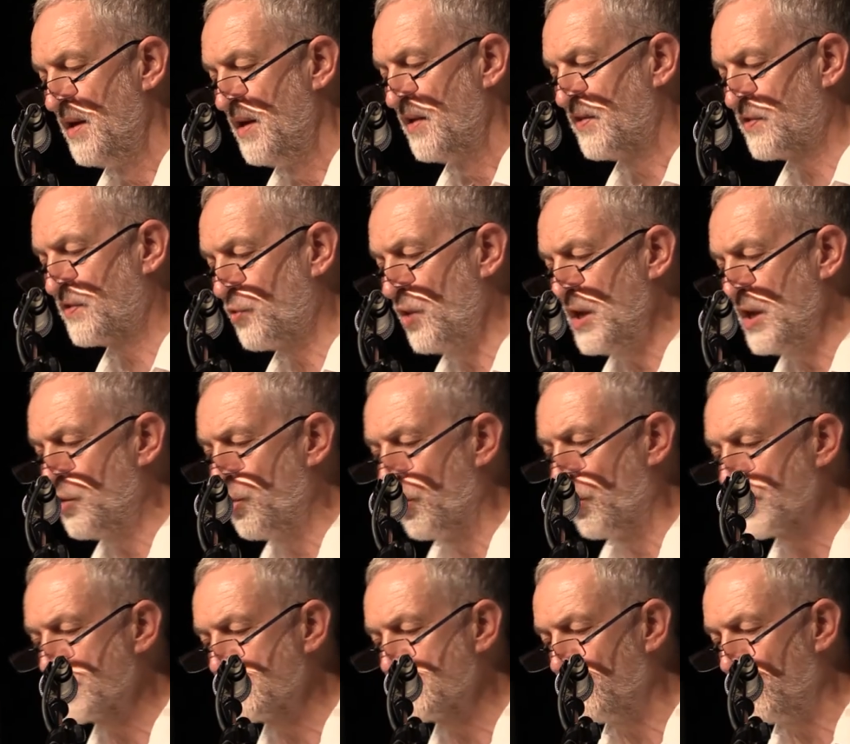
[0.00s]

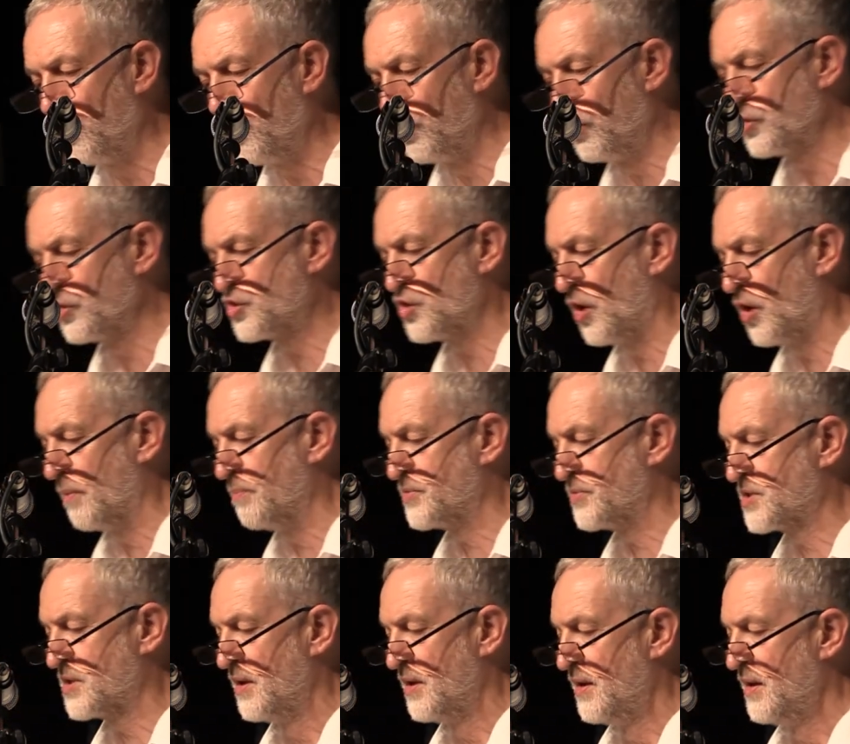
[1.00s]
3/4 of all
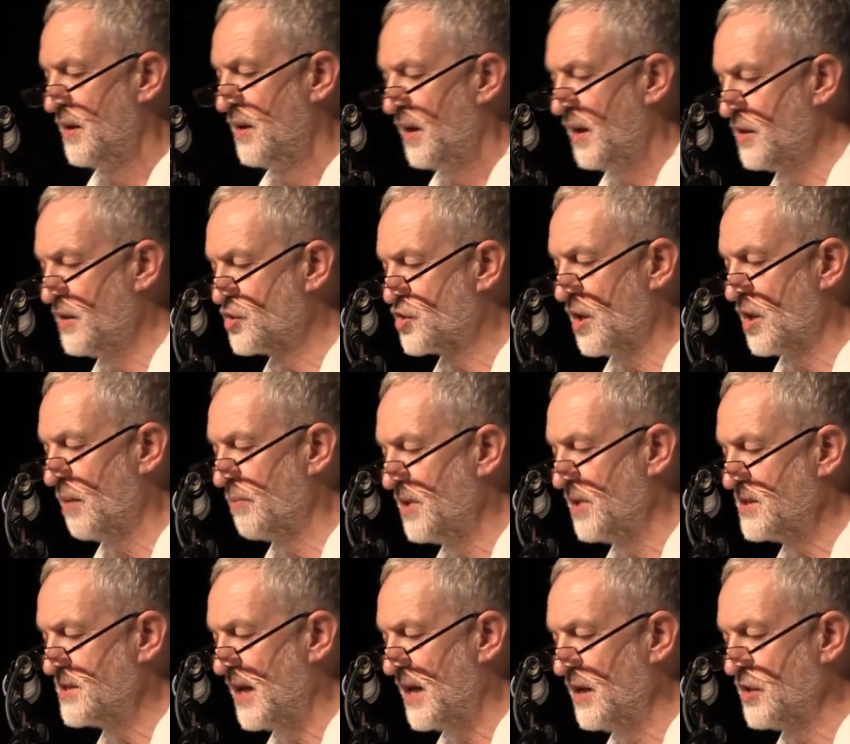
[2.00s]
jobs in
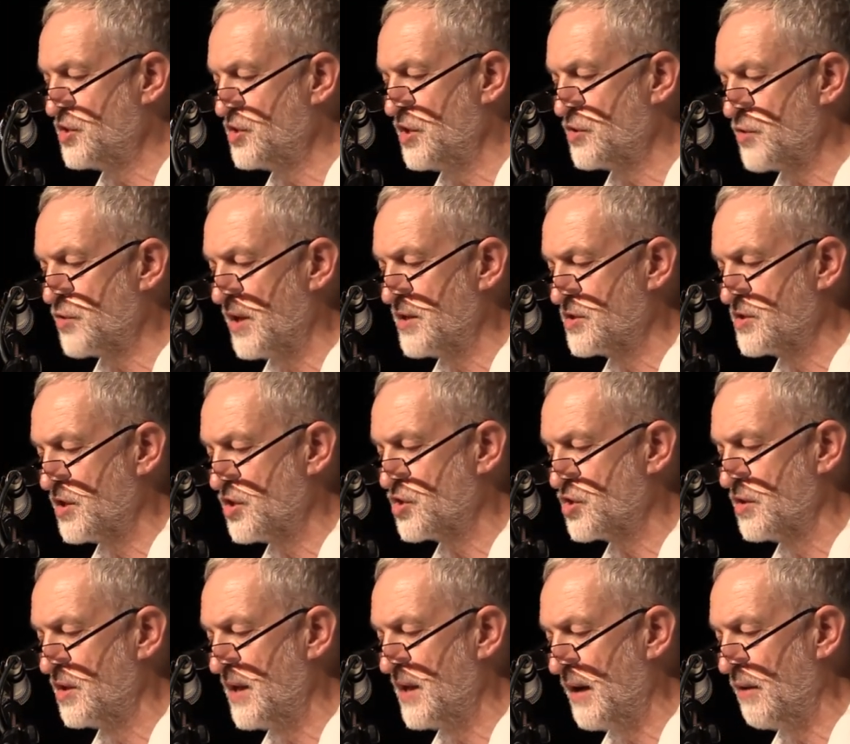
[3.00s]
Germany's energy
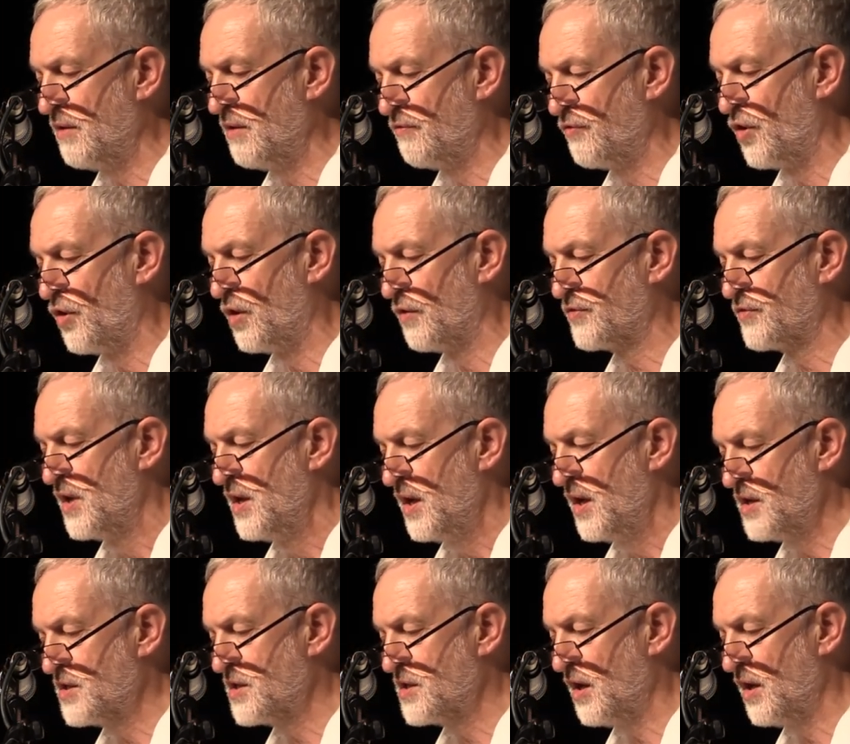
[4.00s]
transition are now involved
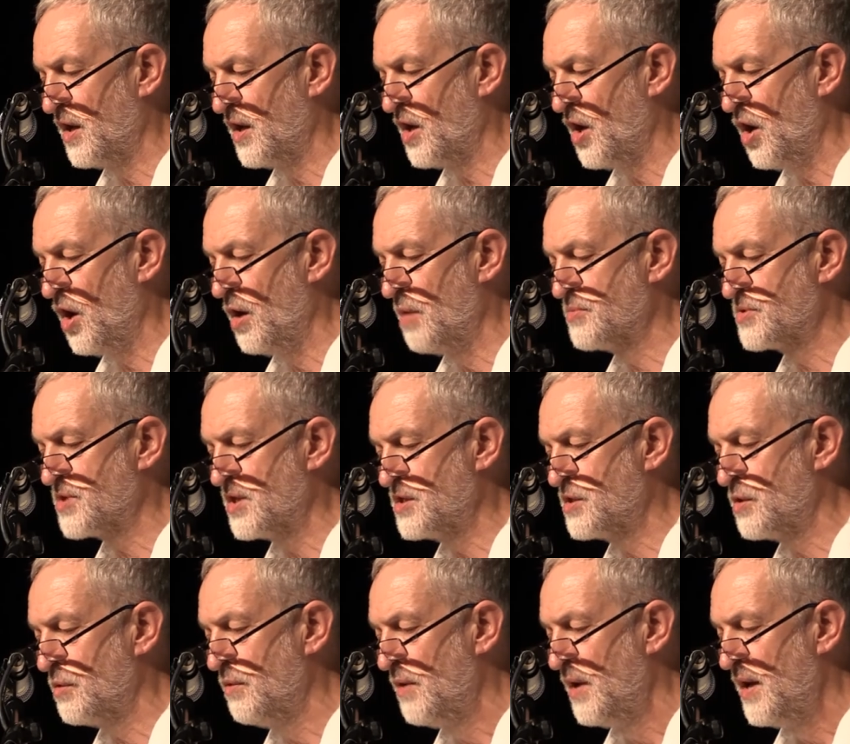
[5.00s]
in turning homes
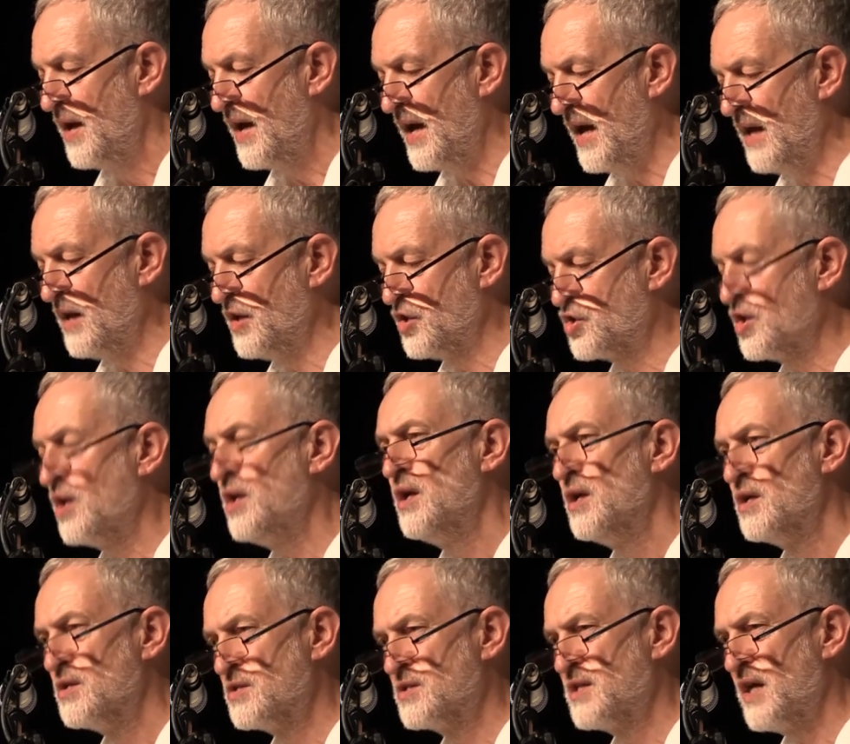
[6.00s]
into
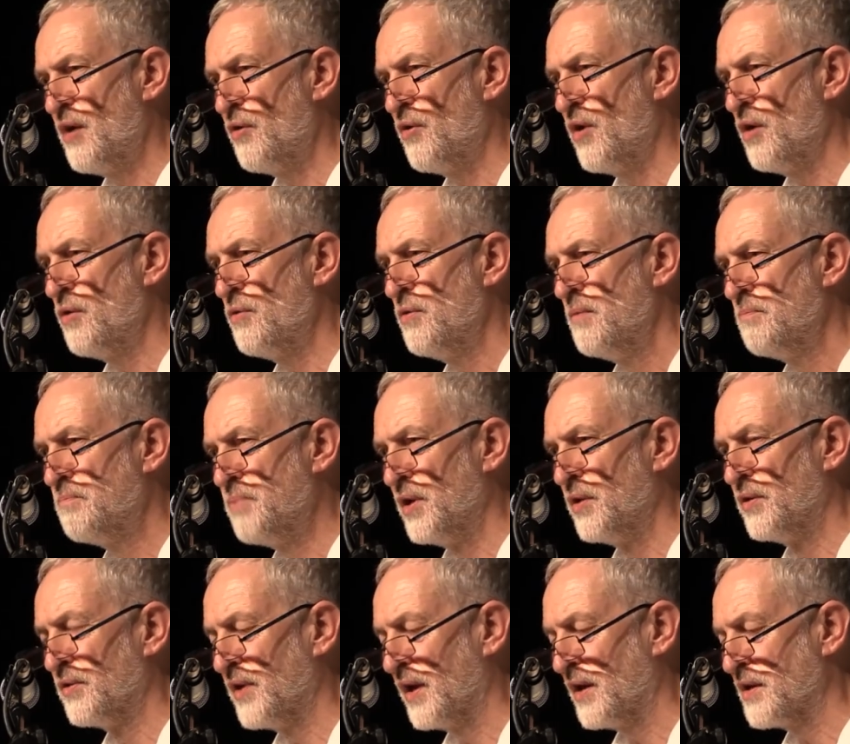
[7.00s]
energy zero
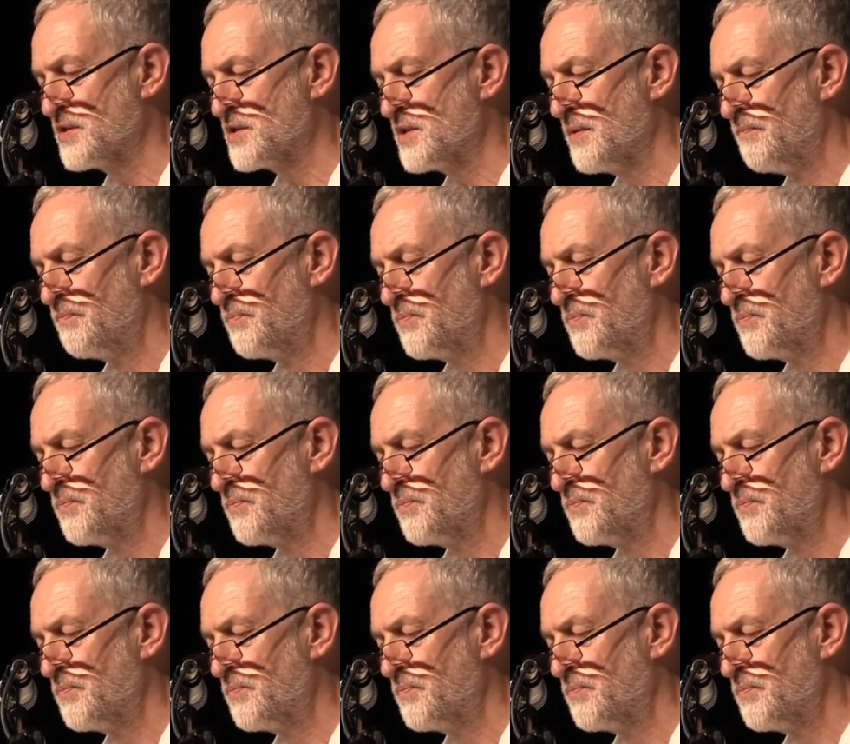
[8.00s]
buildings.